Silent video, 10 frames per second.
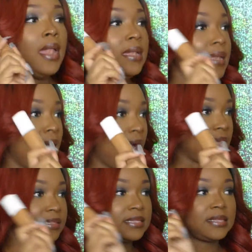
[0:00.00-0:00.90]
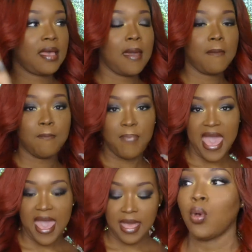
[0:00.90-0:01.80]
Not
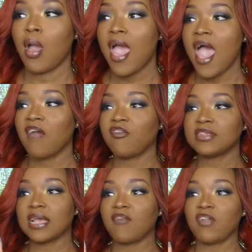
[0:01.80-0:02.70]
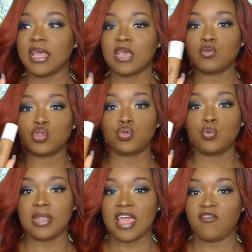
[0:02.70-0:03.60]
bad. At first, I felt like it was
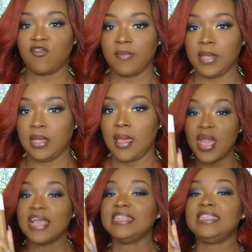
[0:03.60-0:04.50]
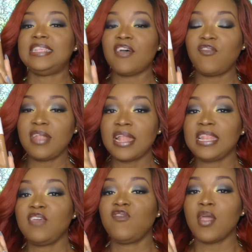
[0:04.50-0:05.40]
too light for me.
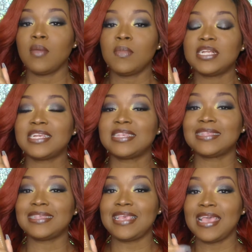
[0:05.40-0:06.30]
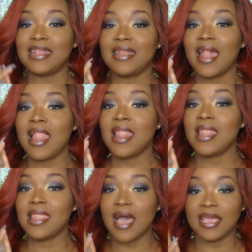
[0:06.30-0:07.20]
Definitely very much
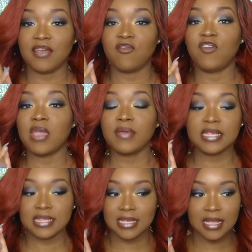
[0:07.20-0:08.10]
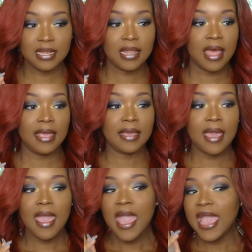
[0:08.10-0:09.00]
skin-like. Very skin-like.
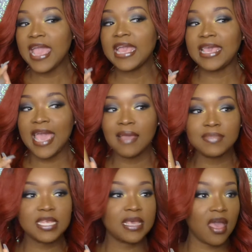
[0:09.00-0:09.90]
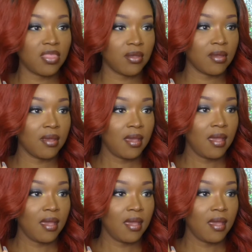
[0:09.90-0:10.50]
It came together.